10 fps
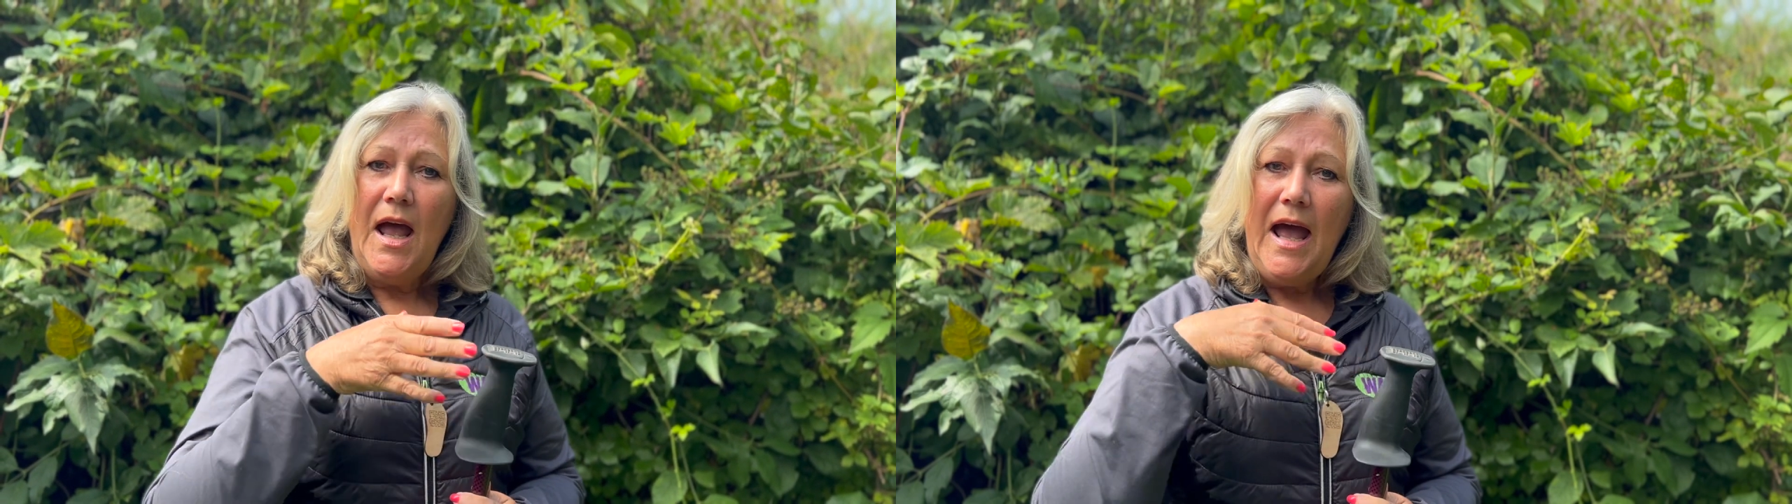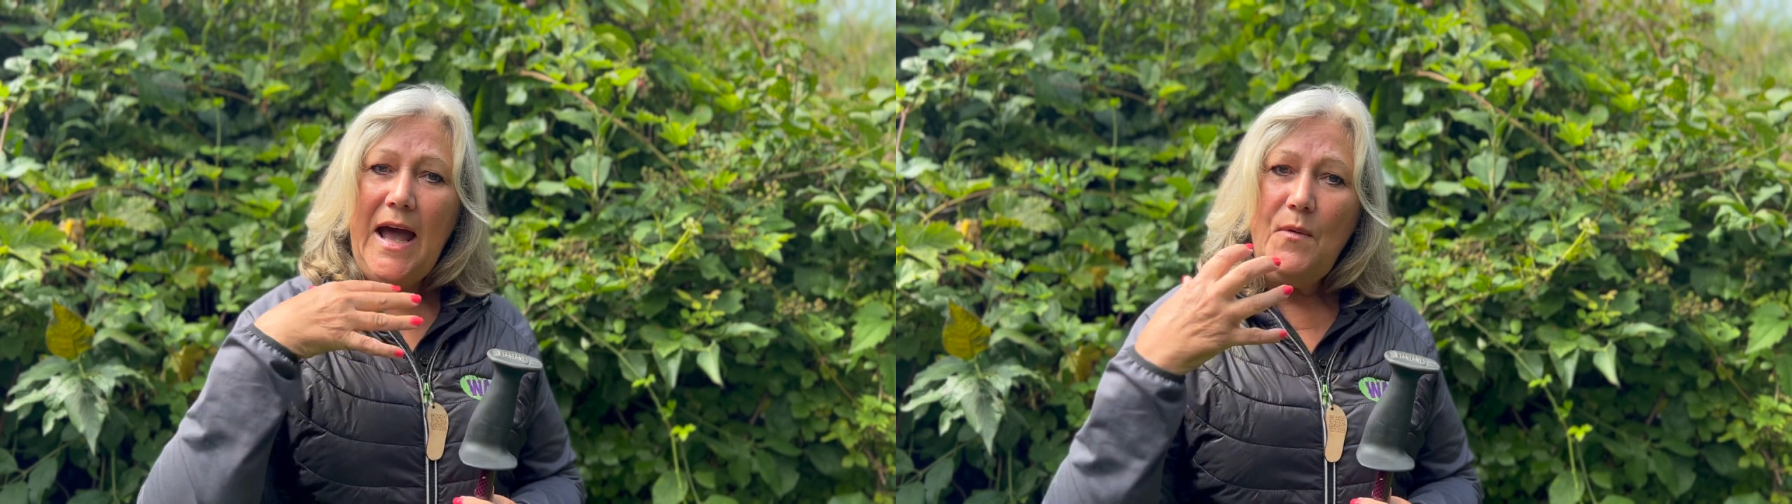
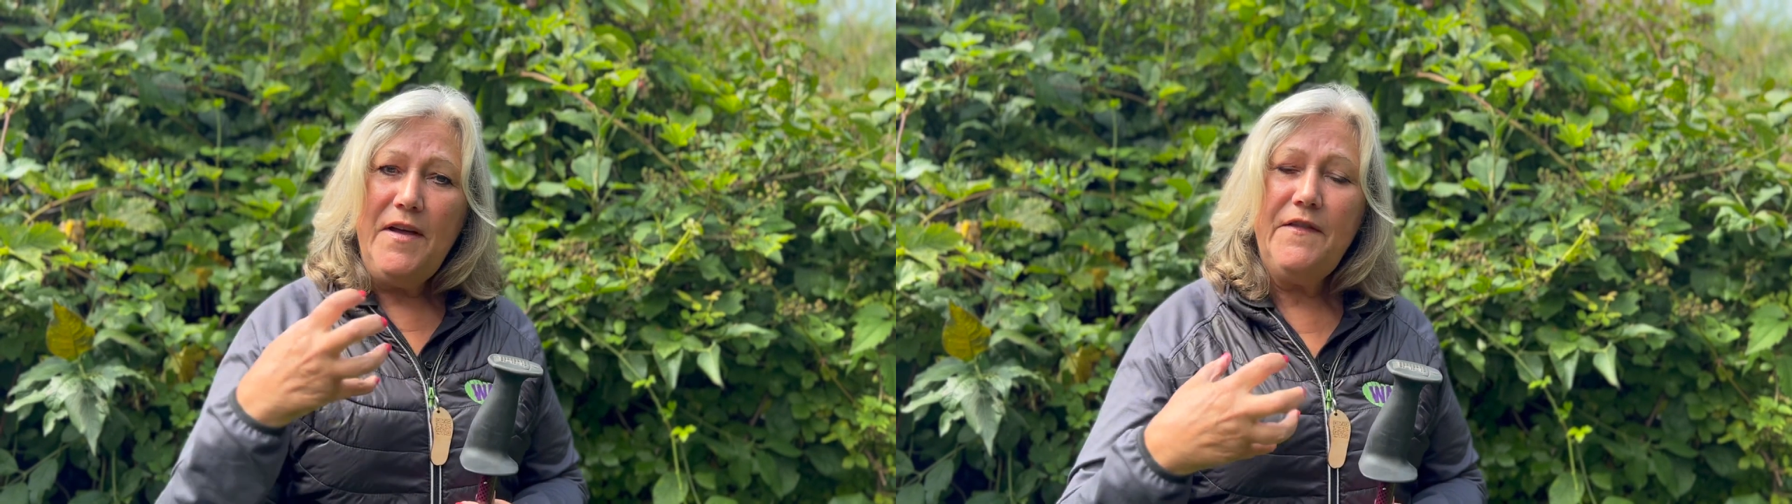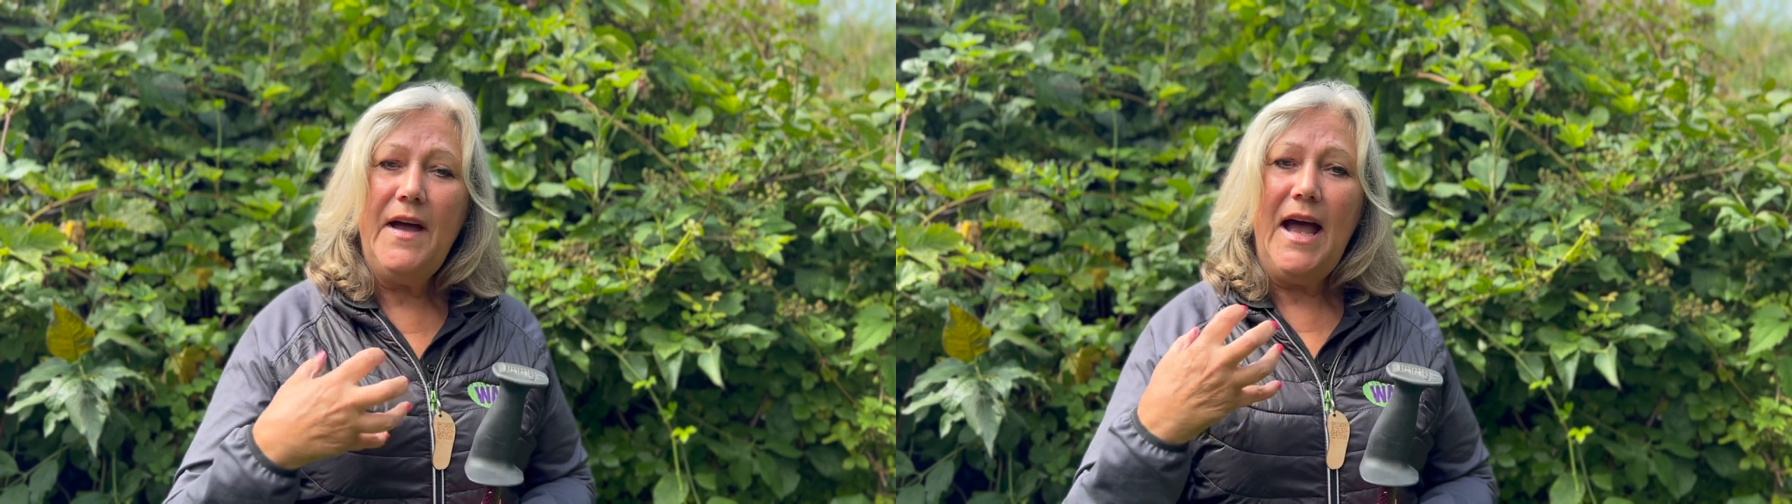
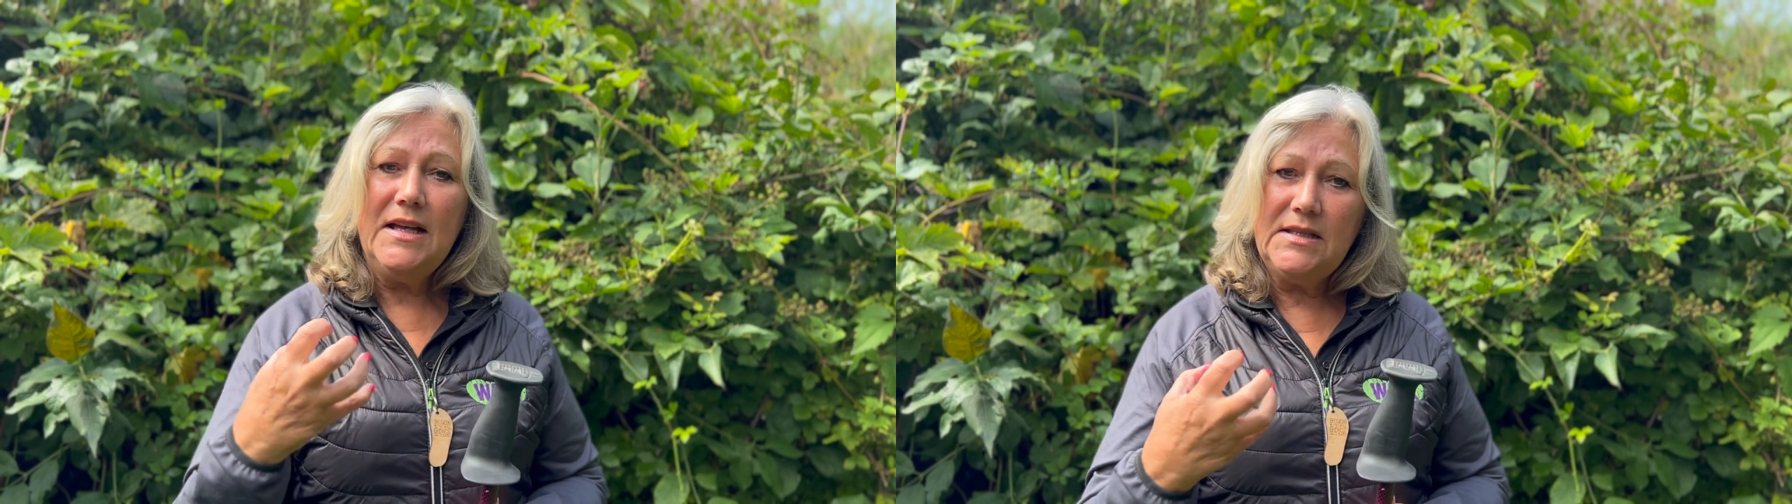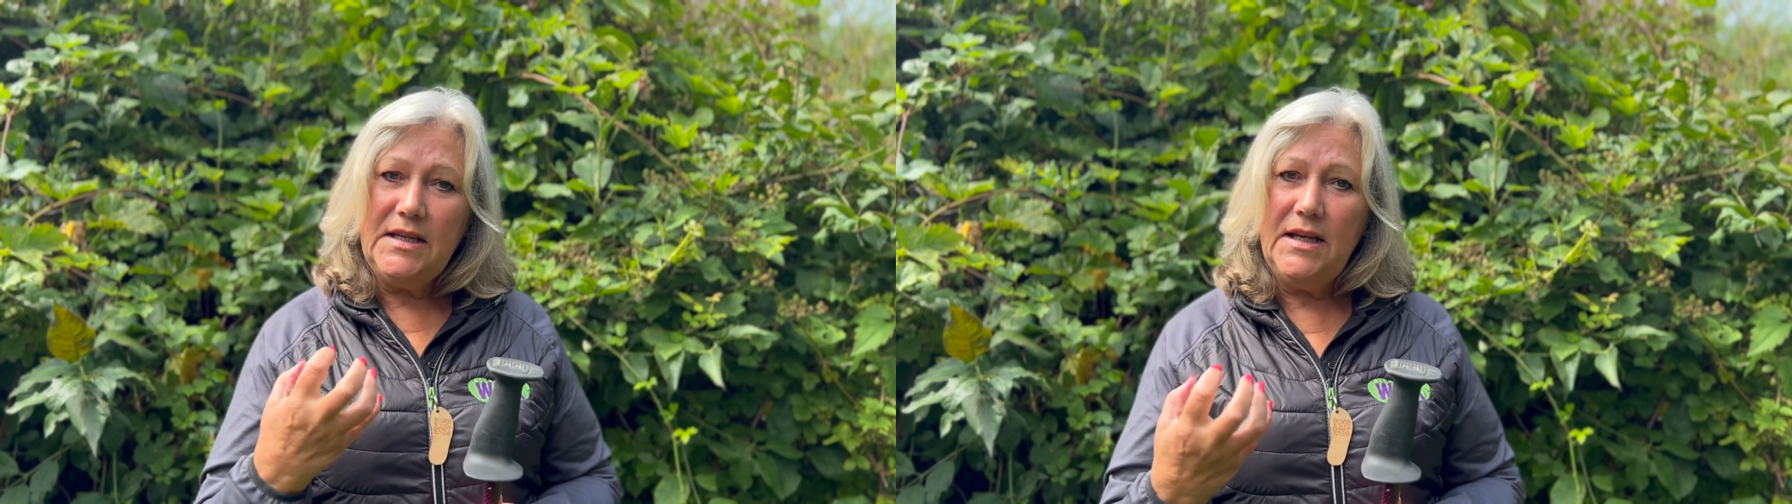However,
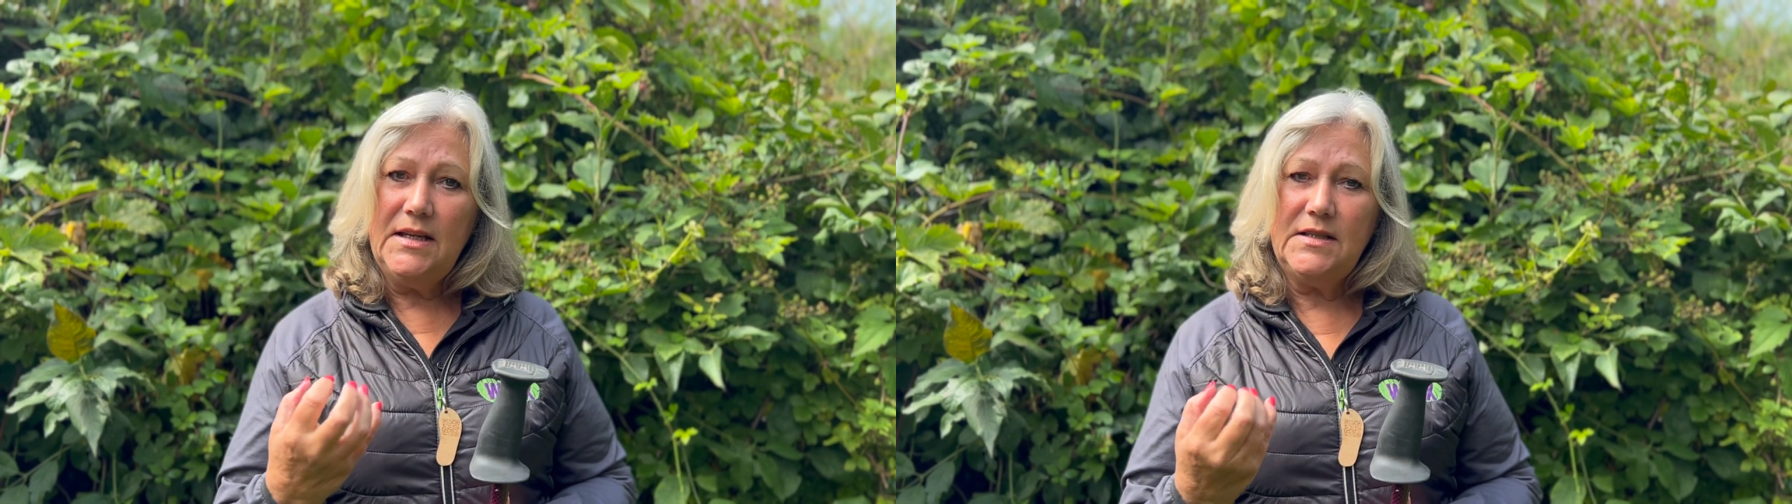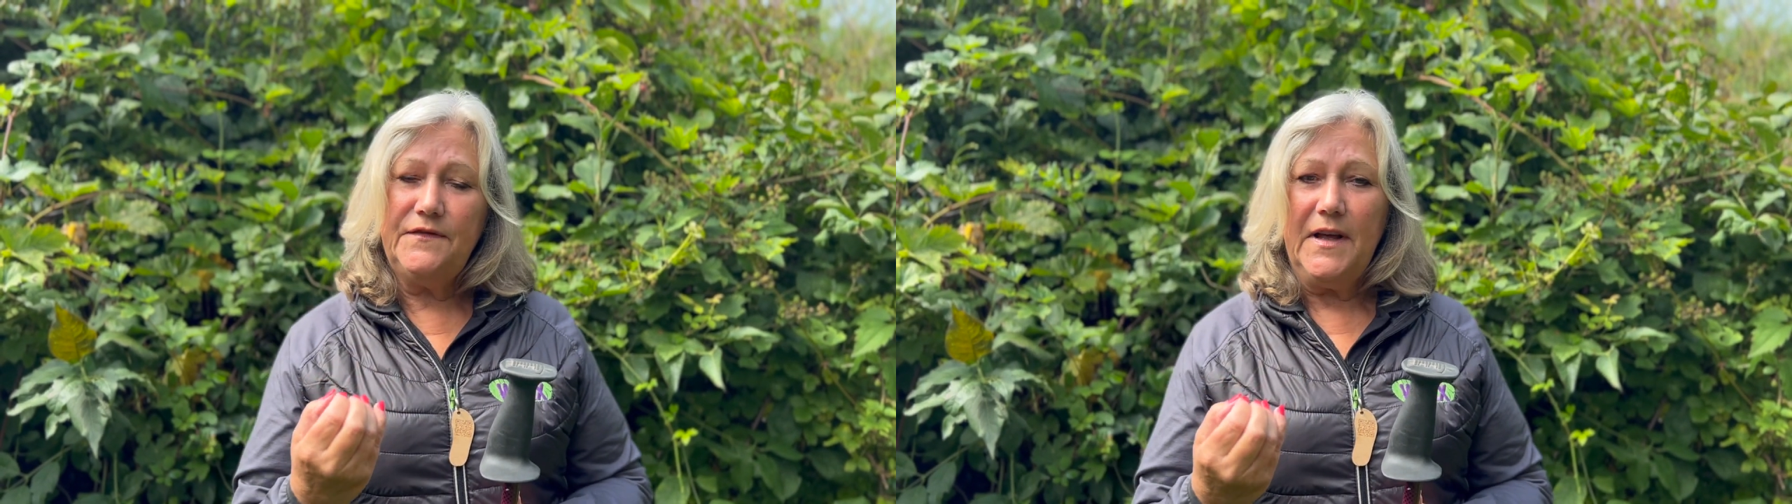as the
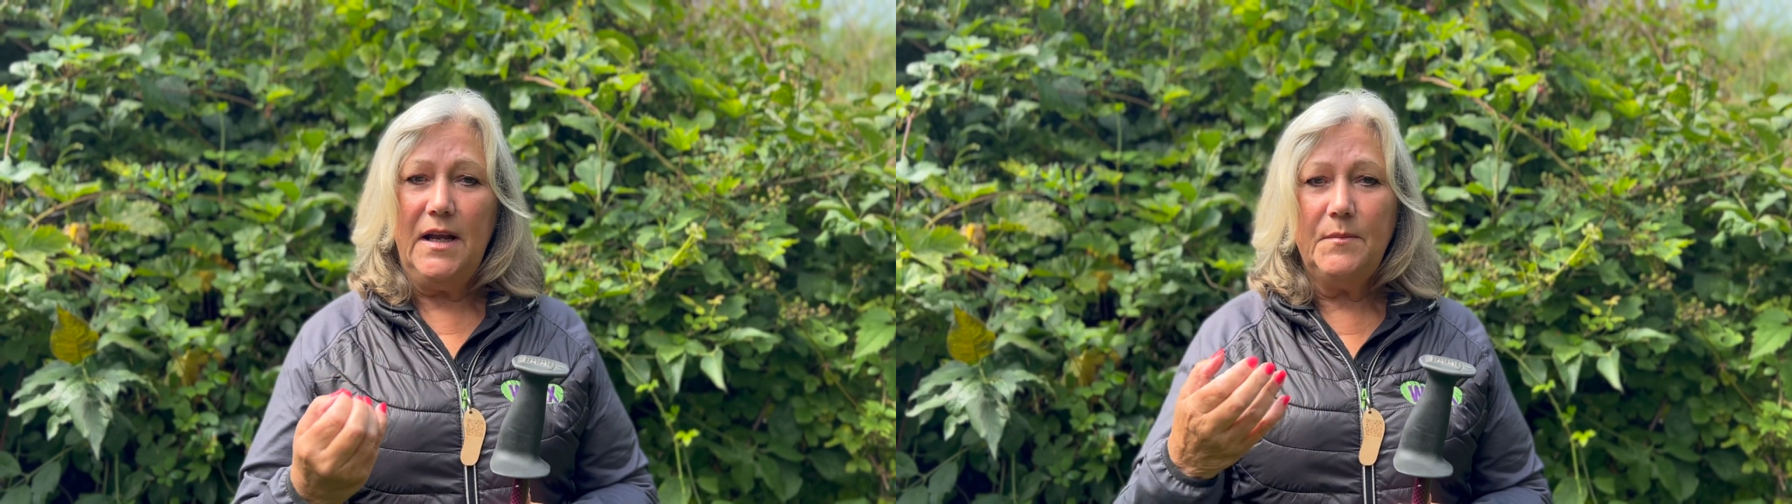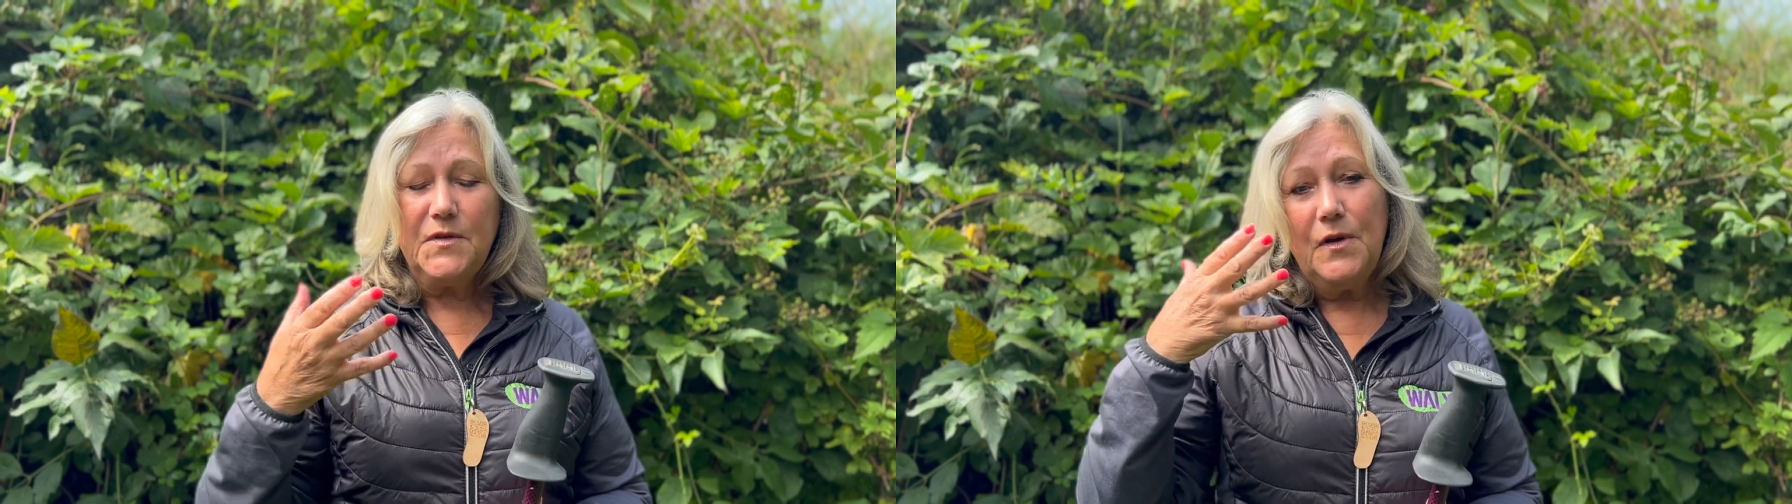years
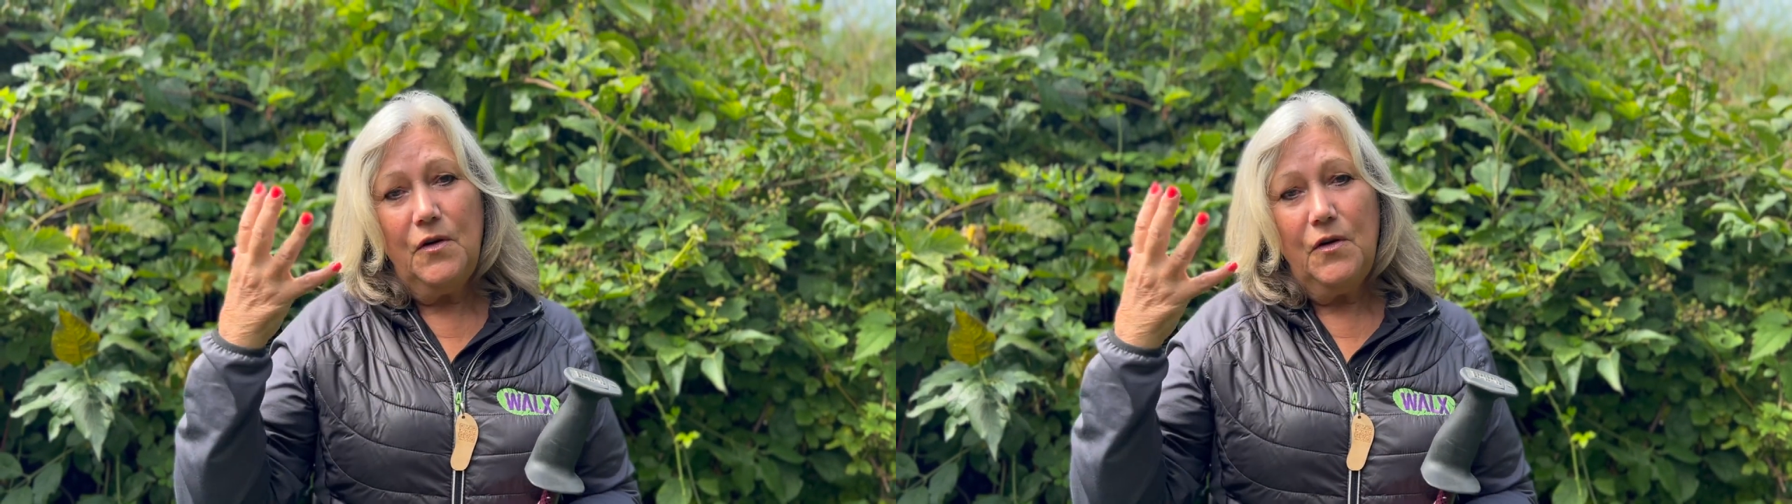developed,